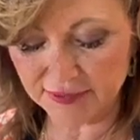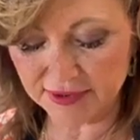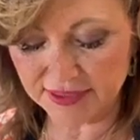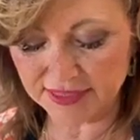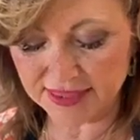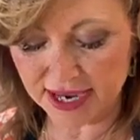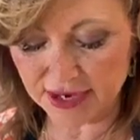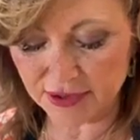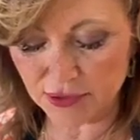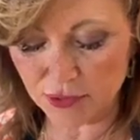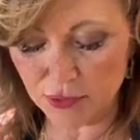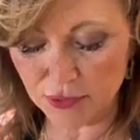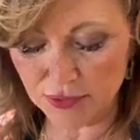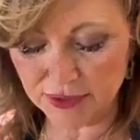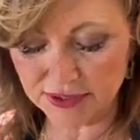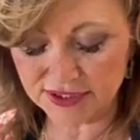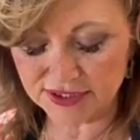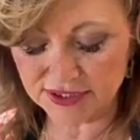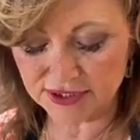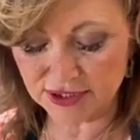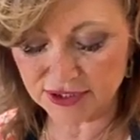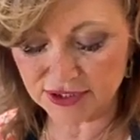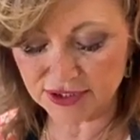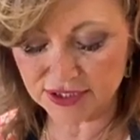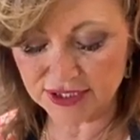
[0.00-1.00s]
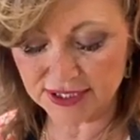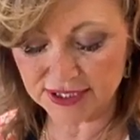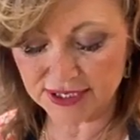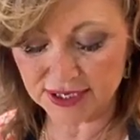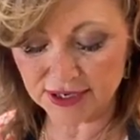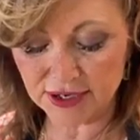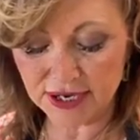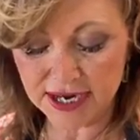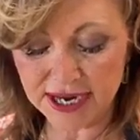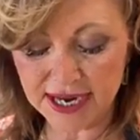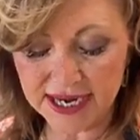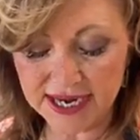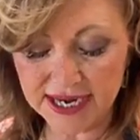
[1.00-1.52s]
with that cornstarch in
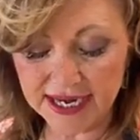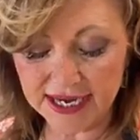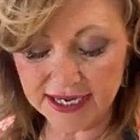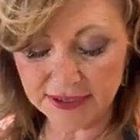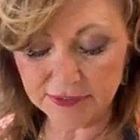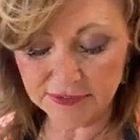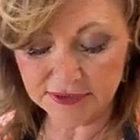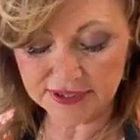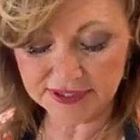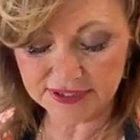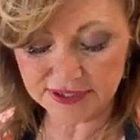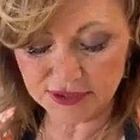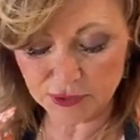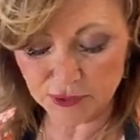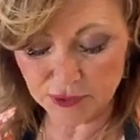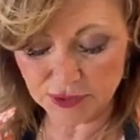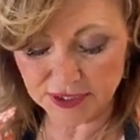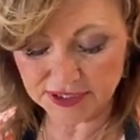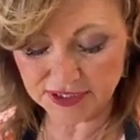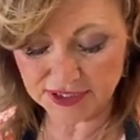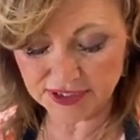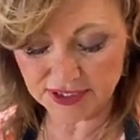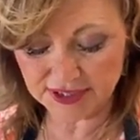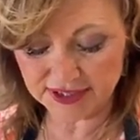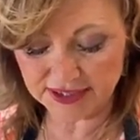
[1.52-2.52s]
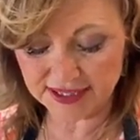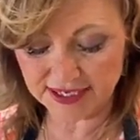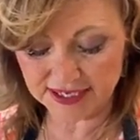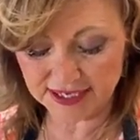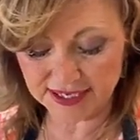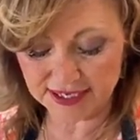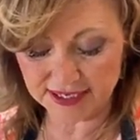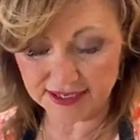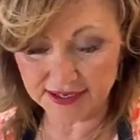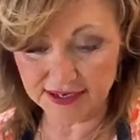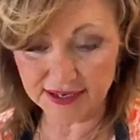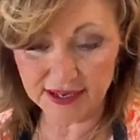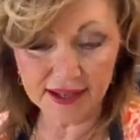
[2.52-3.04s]
there, it is going to
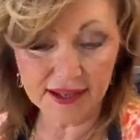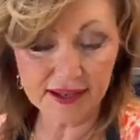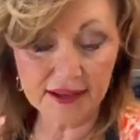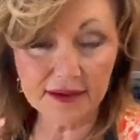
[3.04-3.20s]
thicken.